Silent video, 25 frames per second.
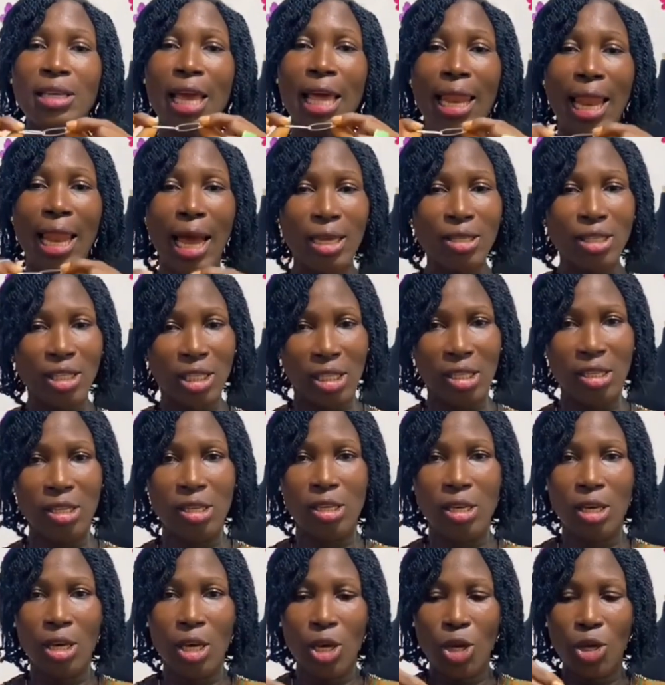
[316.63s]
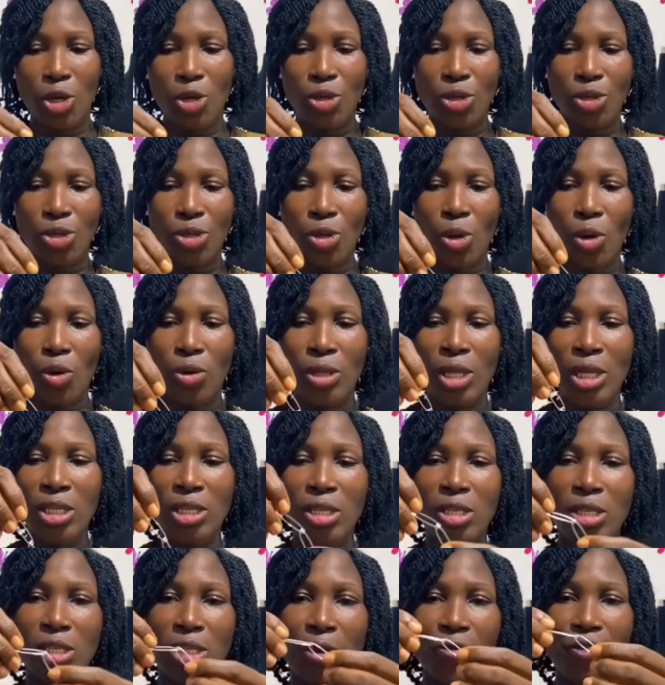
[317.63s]
elastic, so this
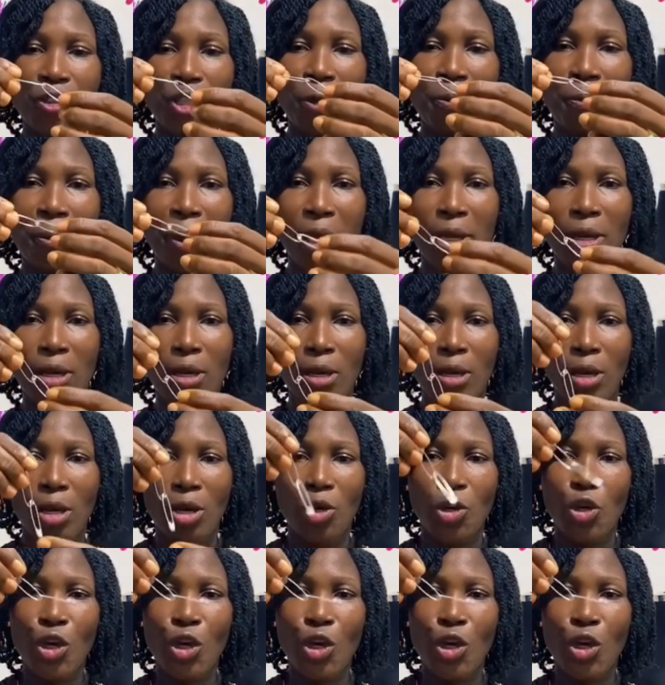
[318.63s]
is safety pin.